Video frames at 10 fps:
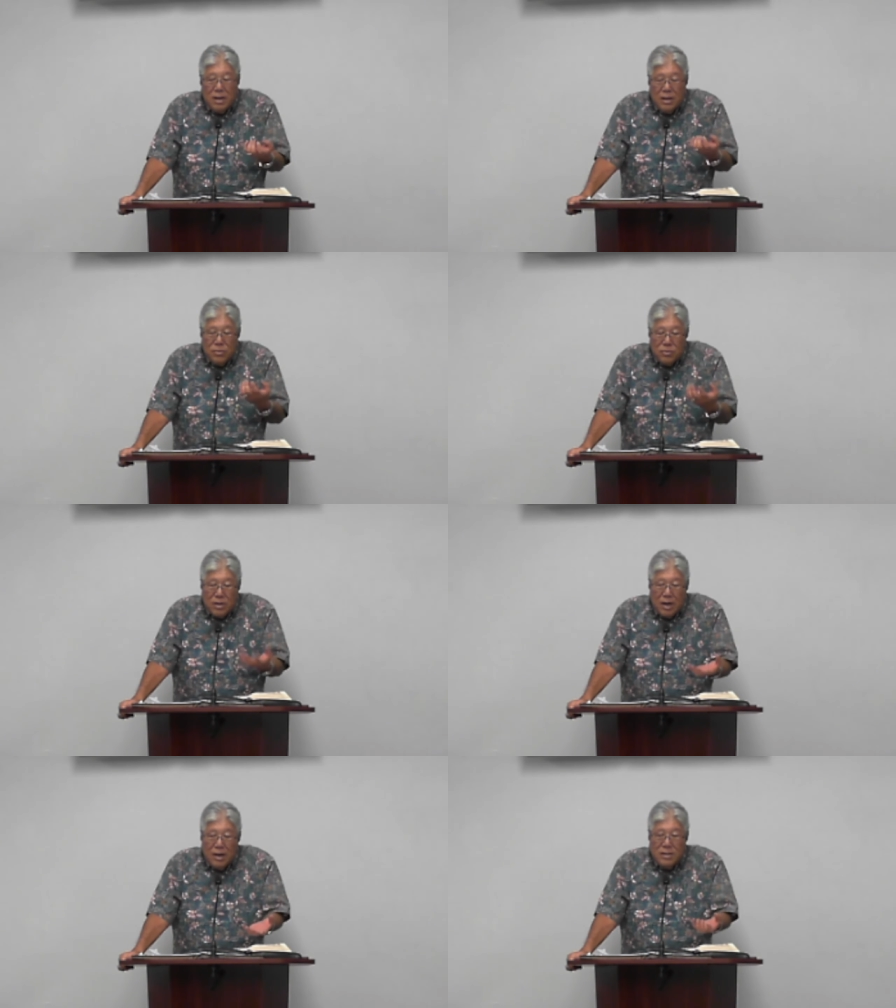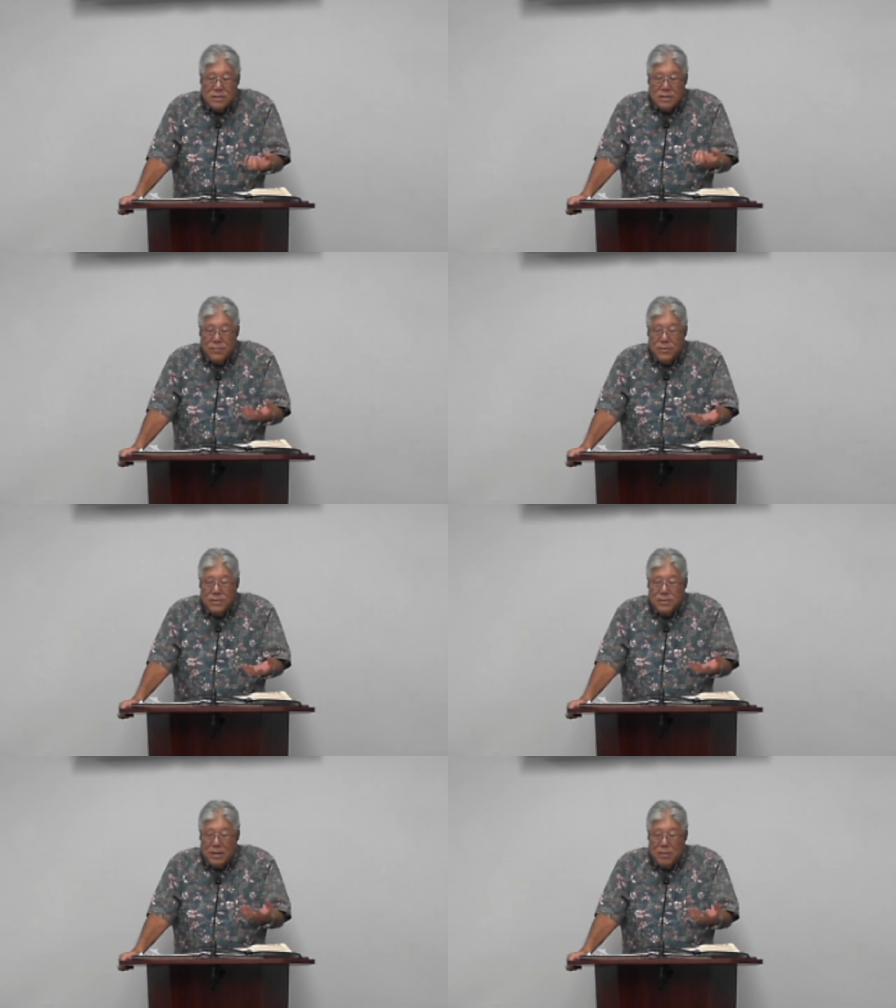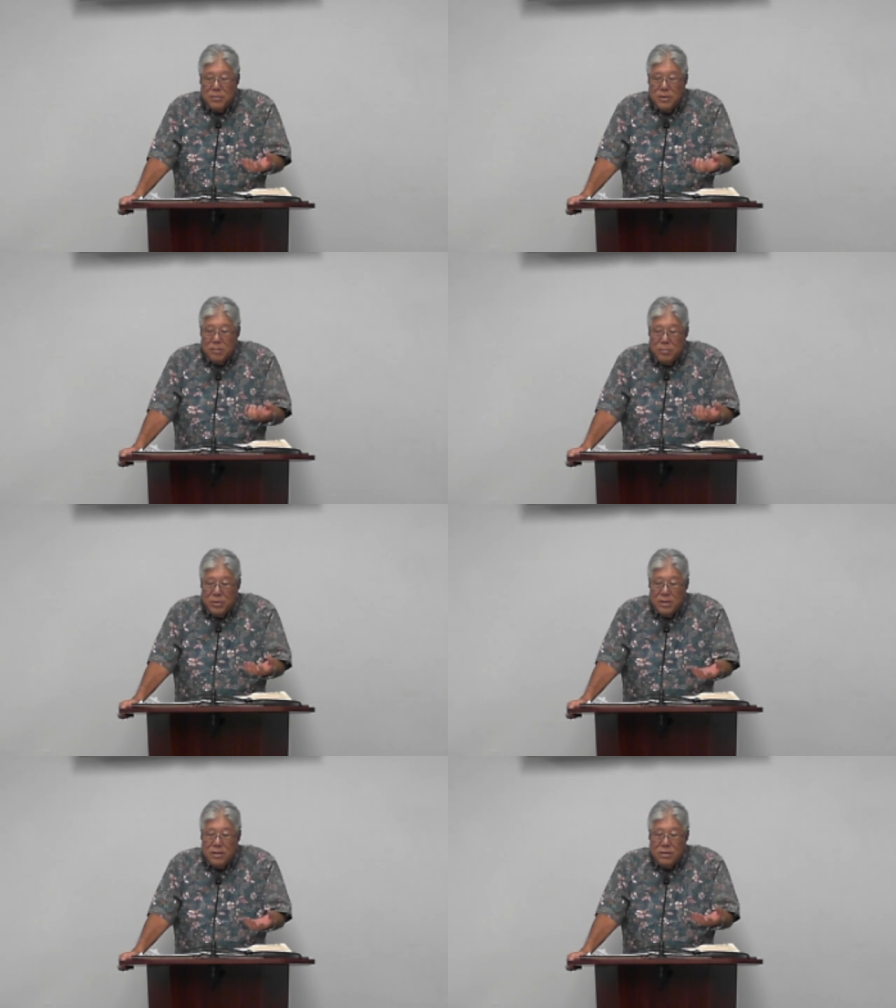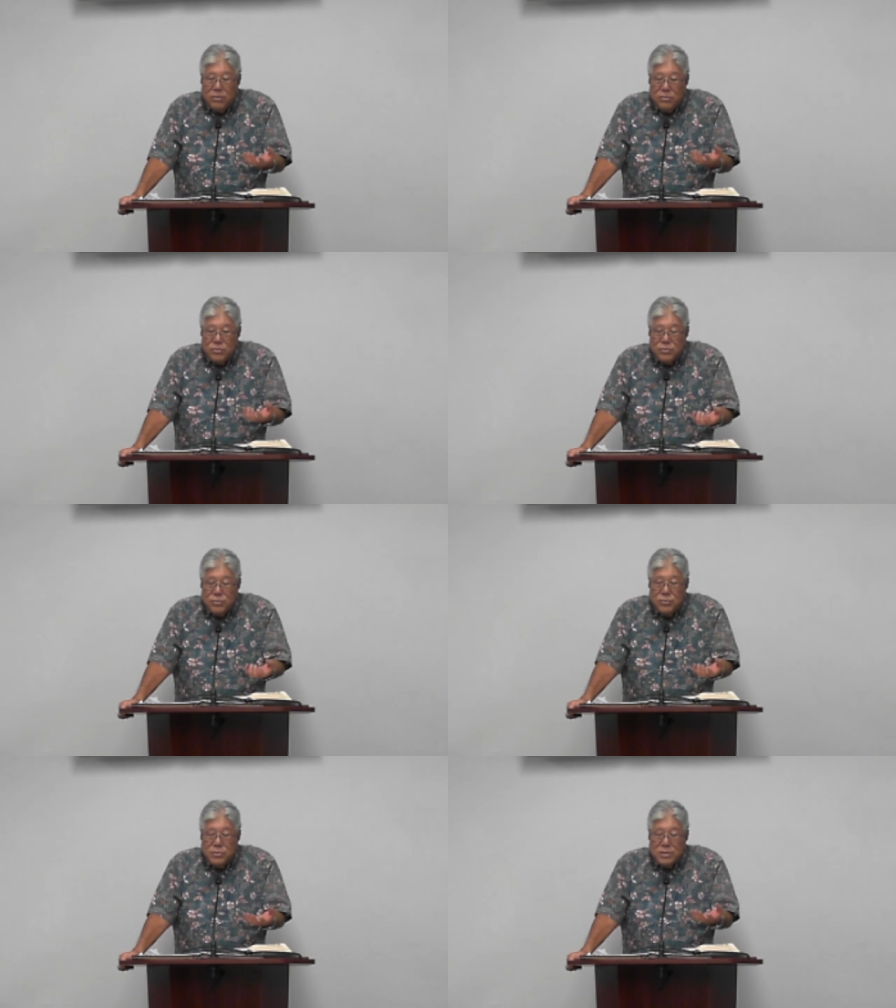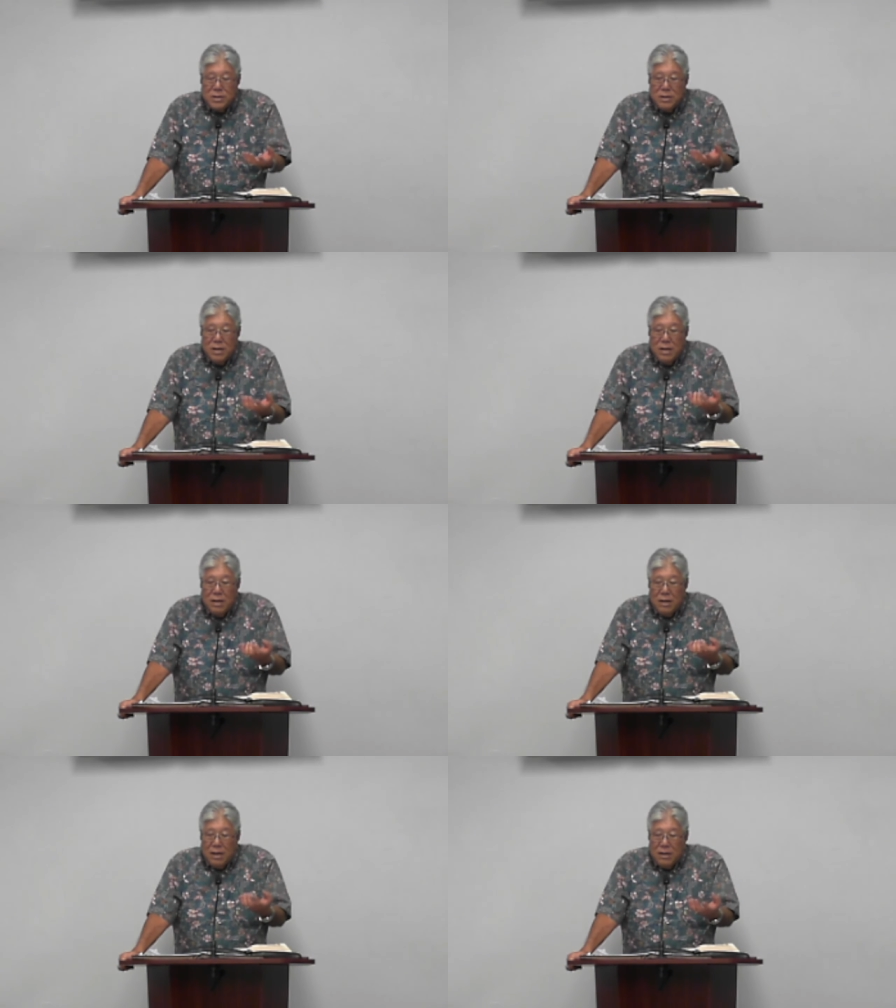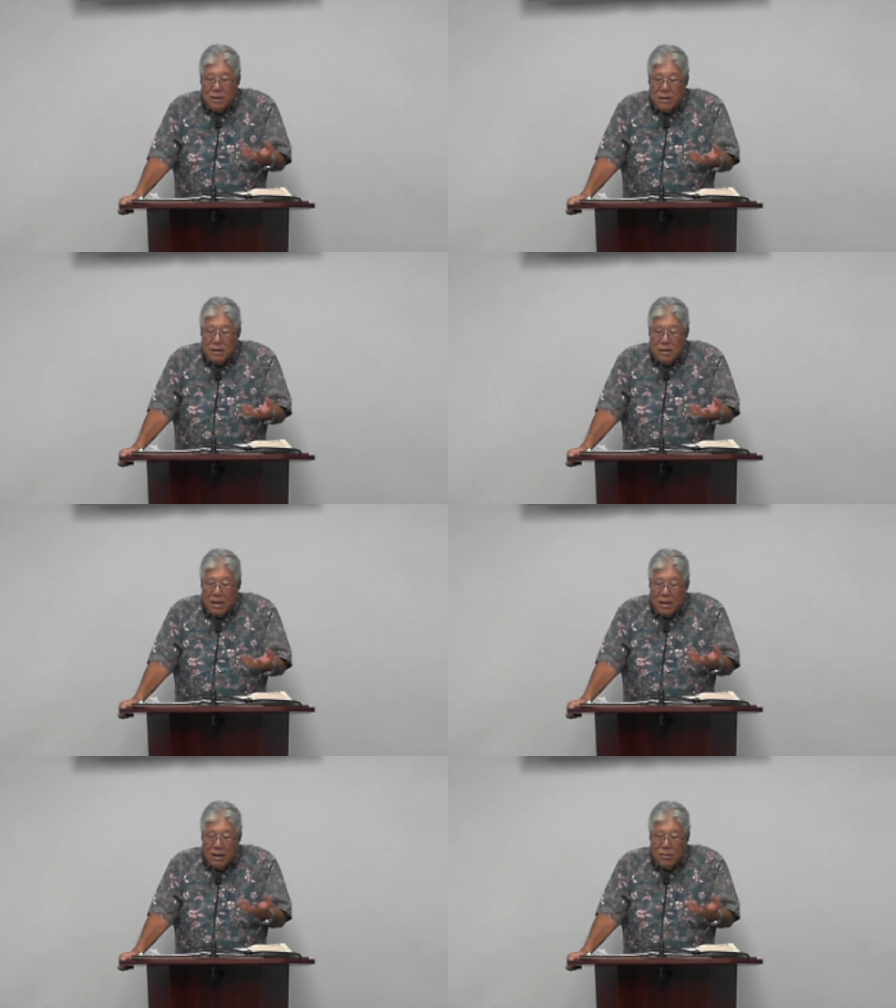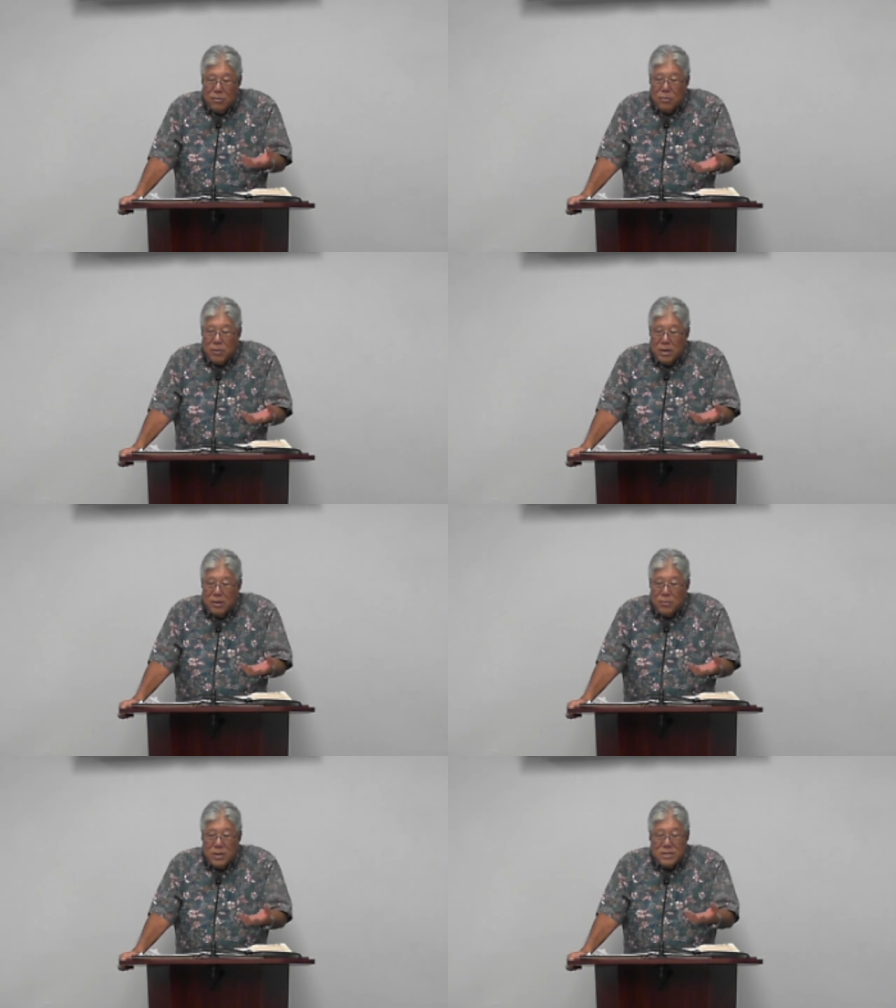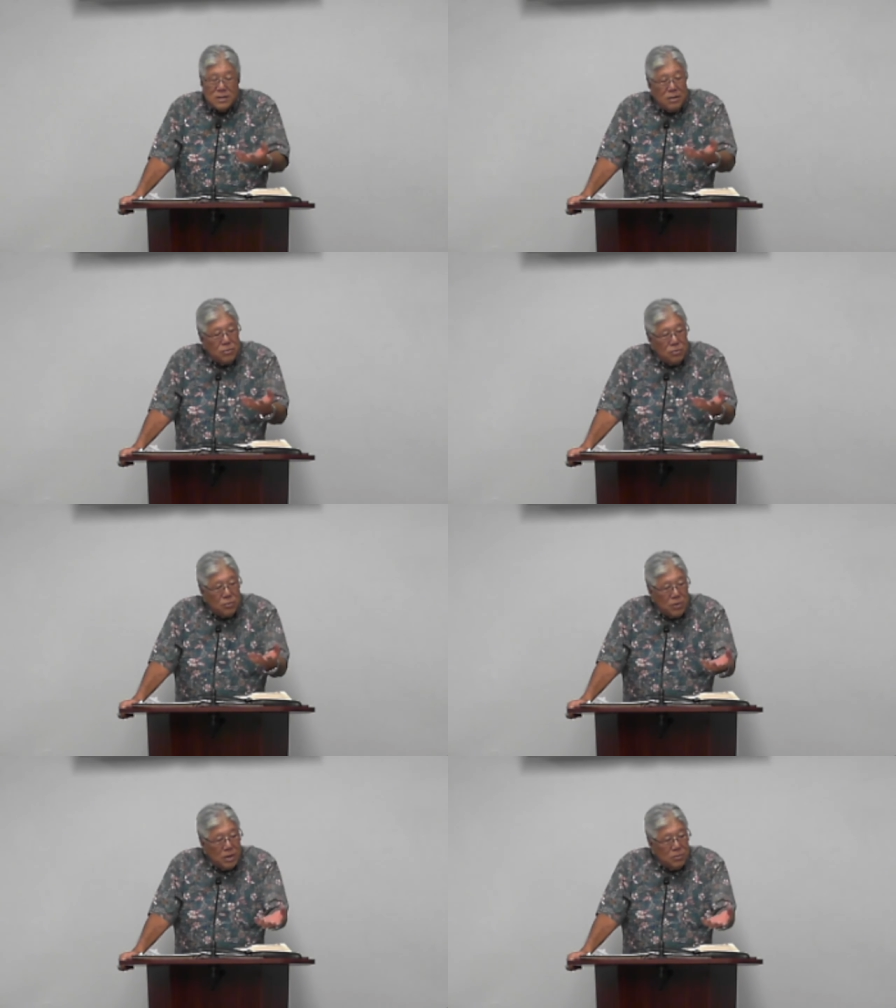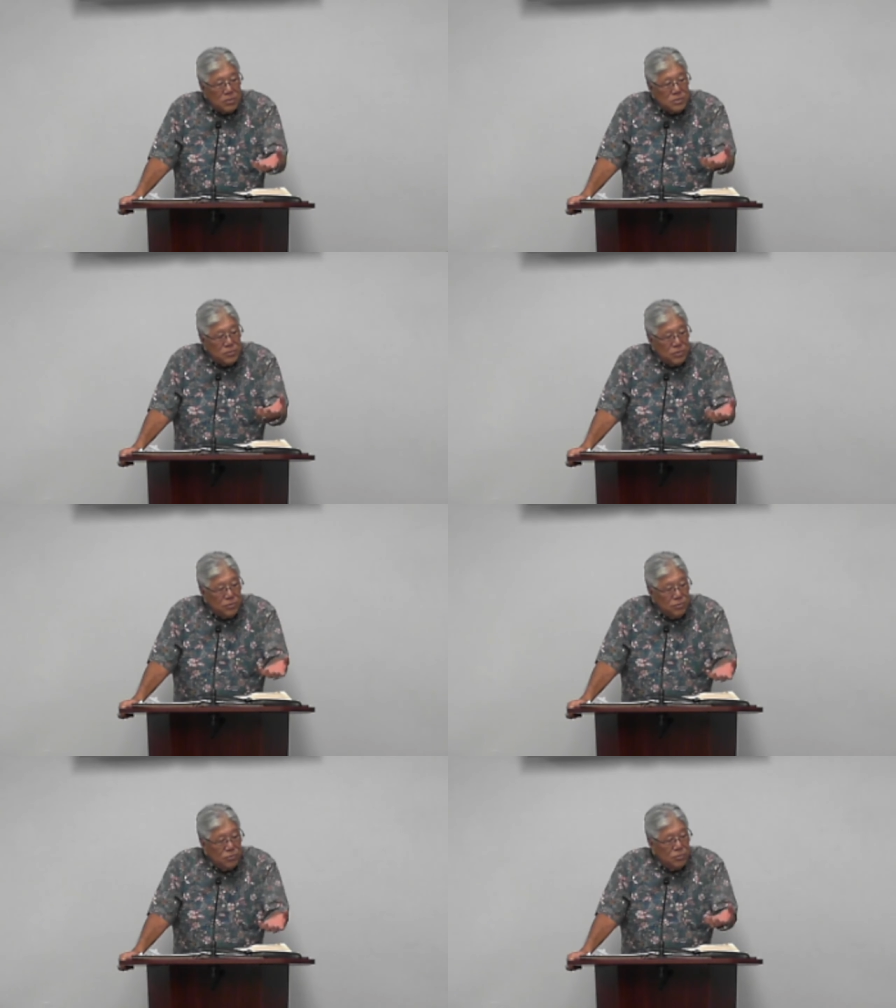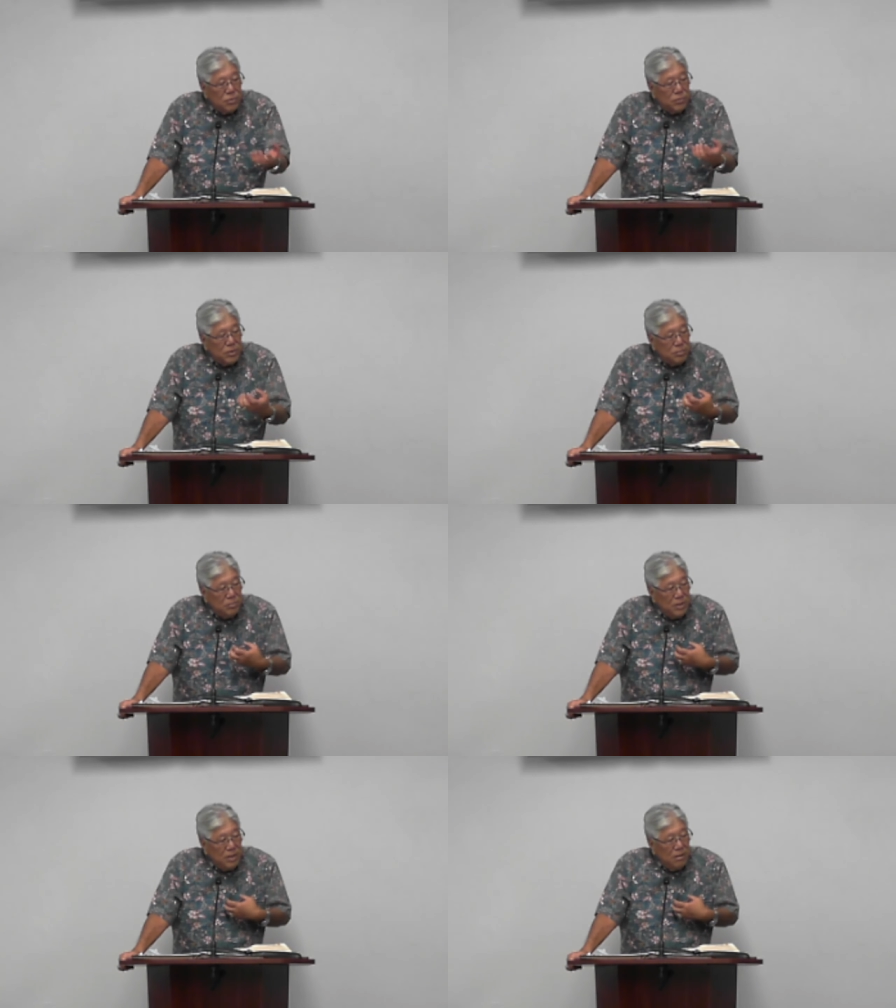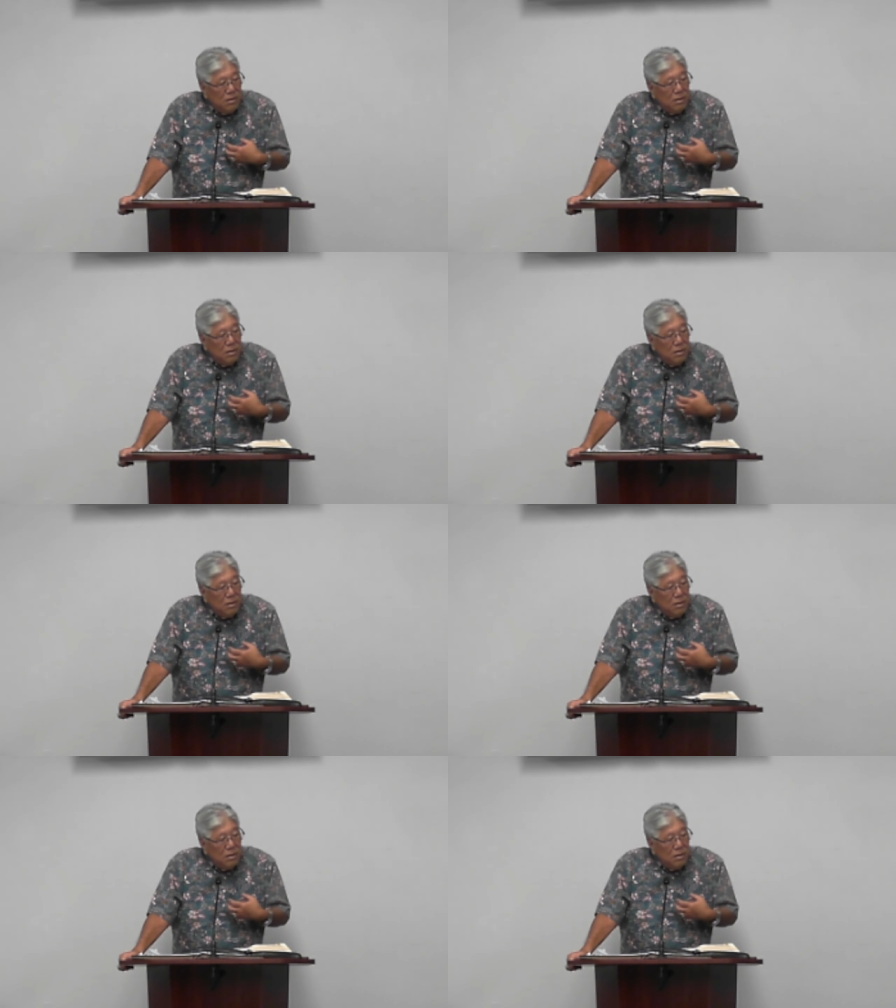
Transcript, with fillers: And you know, God has given them the ability to choose. And and and I, I don't know what it was. I don't know what it was with you or with me.